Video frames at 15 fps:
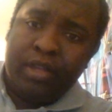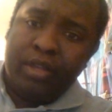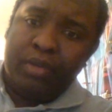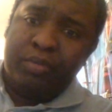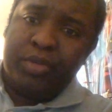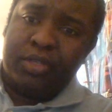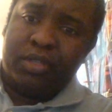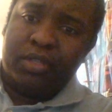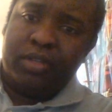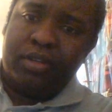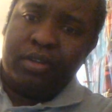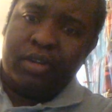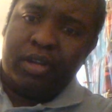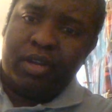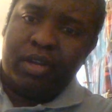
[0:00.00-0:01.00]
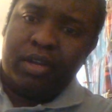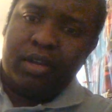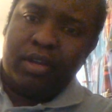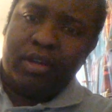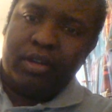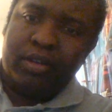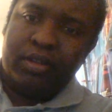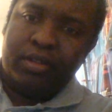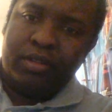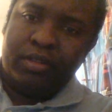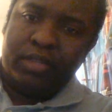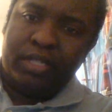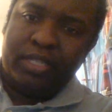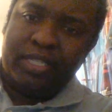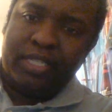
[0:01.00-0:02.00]
But the
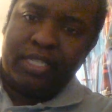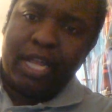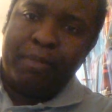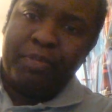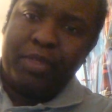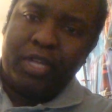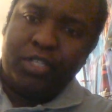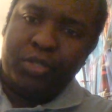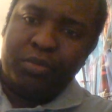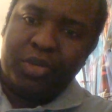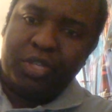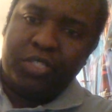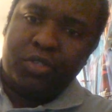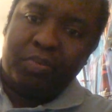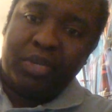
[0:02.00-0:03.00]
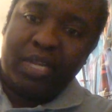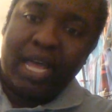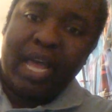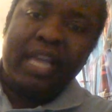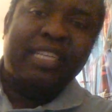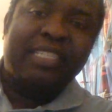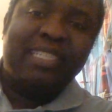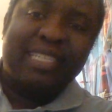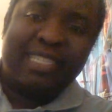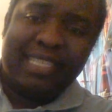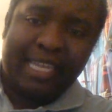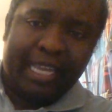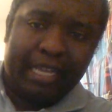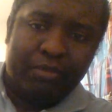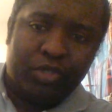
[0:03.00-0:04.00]
step that you must apply is the
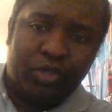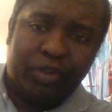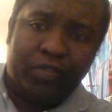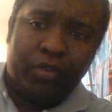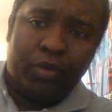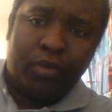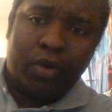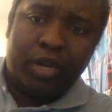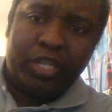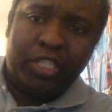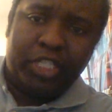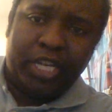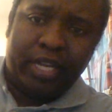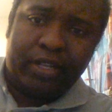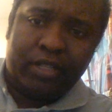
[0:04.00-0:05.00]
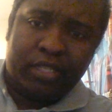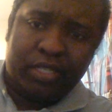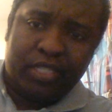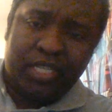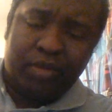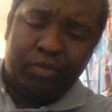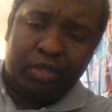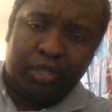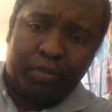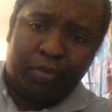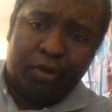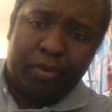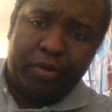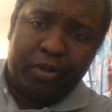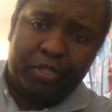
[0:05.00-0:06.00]
same. So if you want to check to see what the
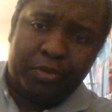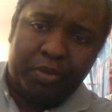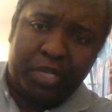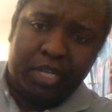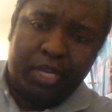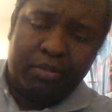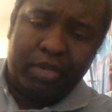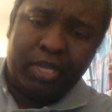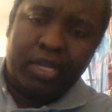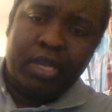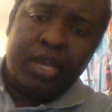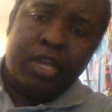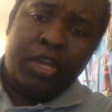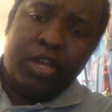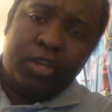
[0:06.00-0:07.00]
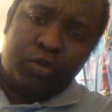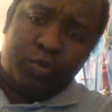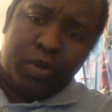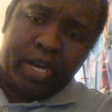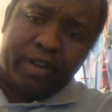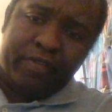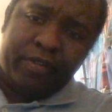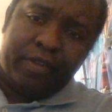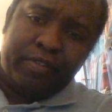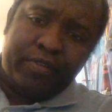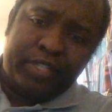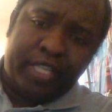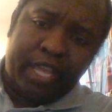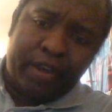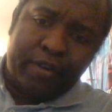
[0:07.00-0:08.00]
perimeter is becoming, whatever
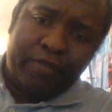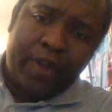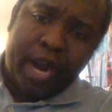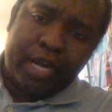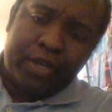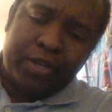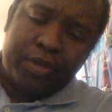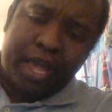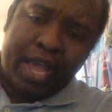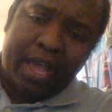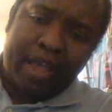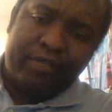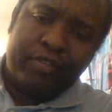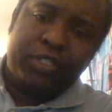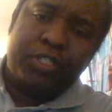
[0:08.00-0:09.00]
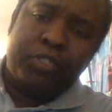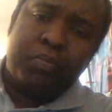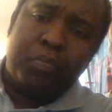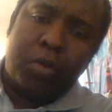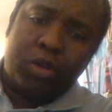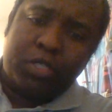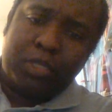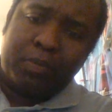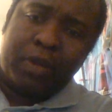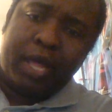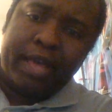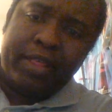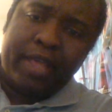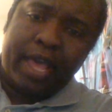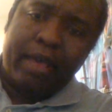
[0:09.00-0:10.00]
scale factor you have, you just
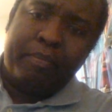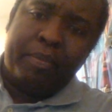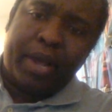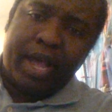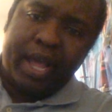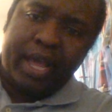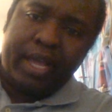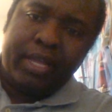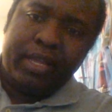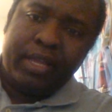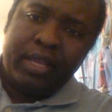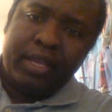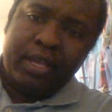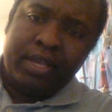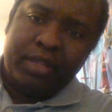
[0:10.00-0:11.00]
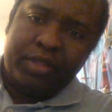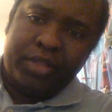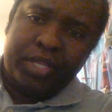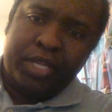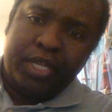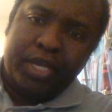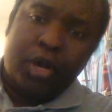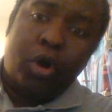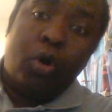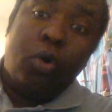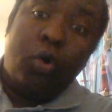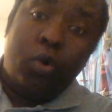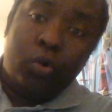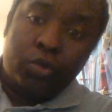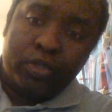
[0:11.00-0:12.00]
multiply that by the
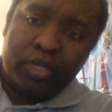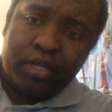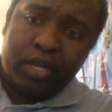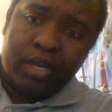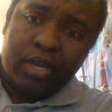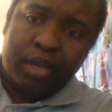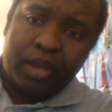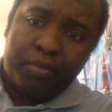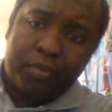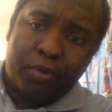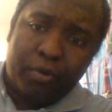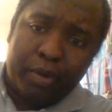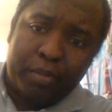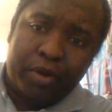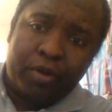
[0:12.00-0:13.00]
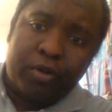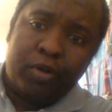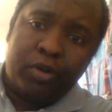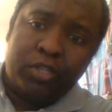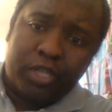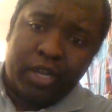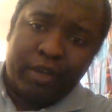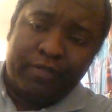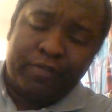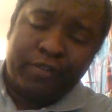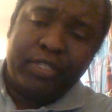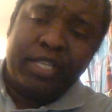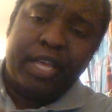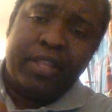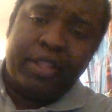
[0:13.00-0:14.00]
old perimeter or
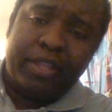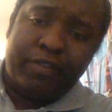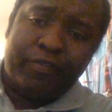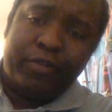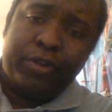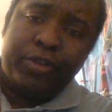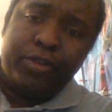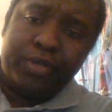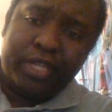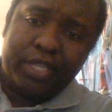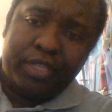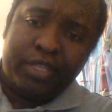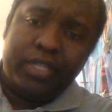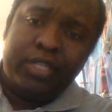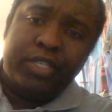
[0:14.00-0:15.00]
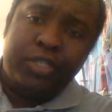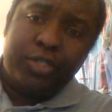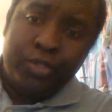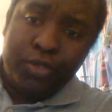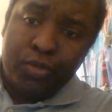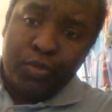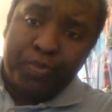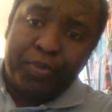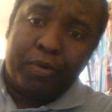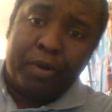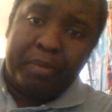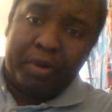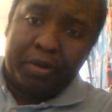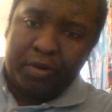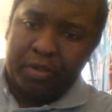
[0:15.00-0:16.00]
circumference, and therefore you'll get the new
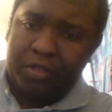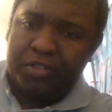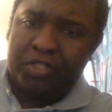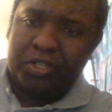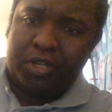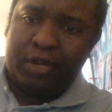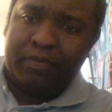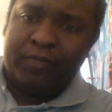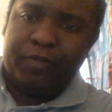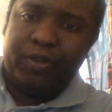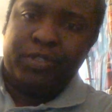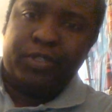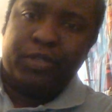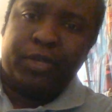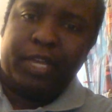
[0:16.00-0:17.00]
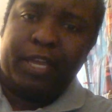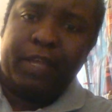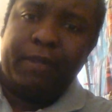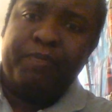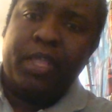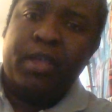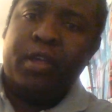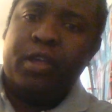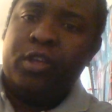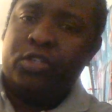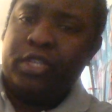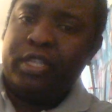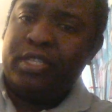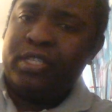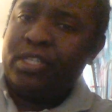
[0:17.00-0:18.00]
perimeter or the circumference, okay?
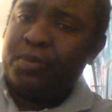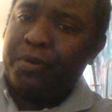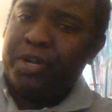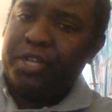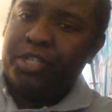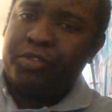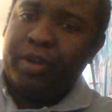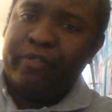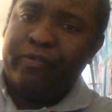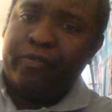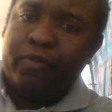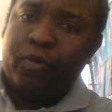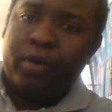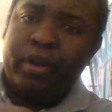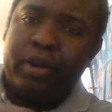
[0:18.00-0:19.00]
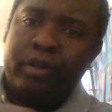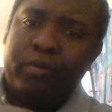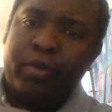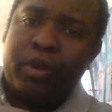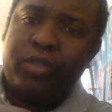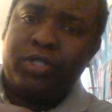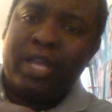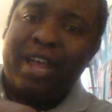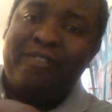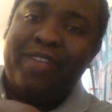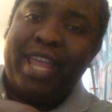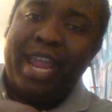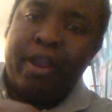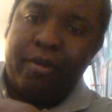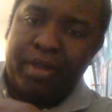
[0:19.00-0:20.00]
So this is pretty straightforward. And we also have
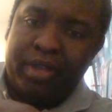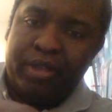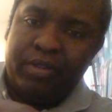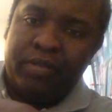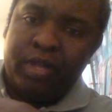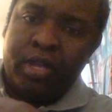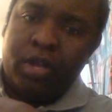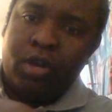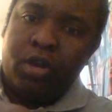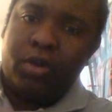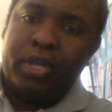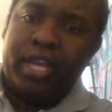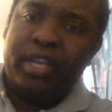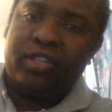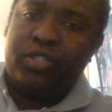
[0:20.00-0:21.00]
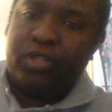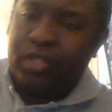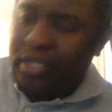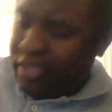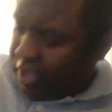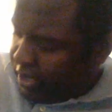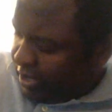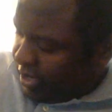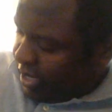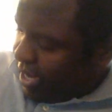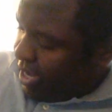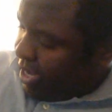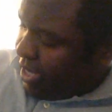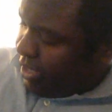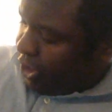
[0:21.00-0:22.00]
area. Okay, so this is
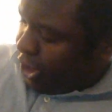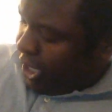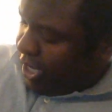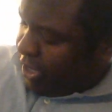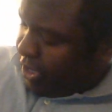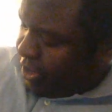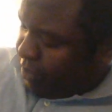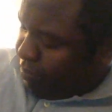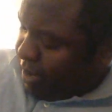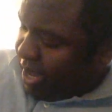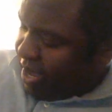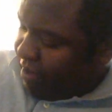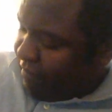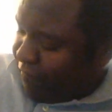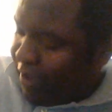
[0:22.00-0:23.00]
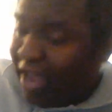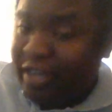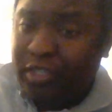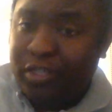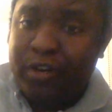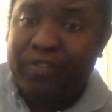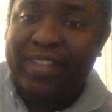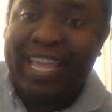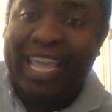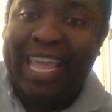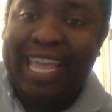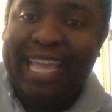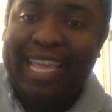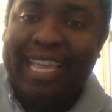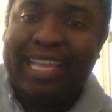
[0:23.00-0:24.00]
saying it changes by a factor of
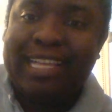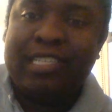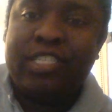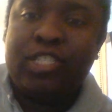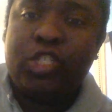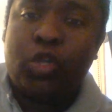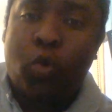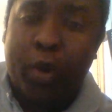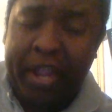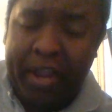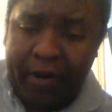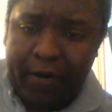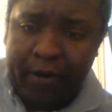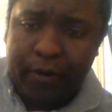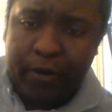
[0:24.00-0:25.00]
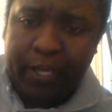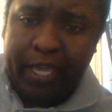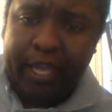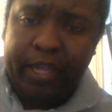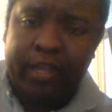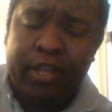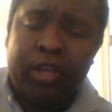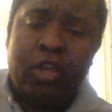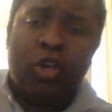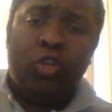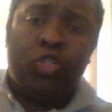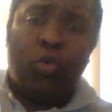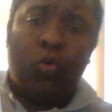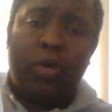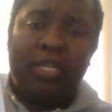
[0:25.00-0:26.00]
a squared, okay?
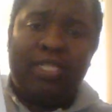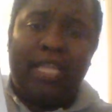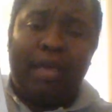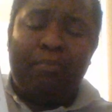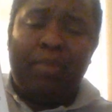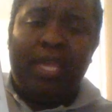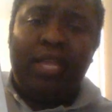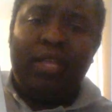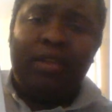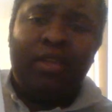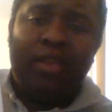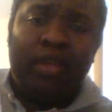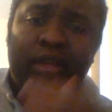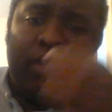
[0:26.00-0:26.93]
So what does that mean?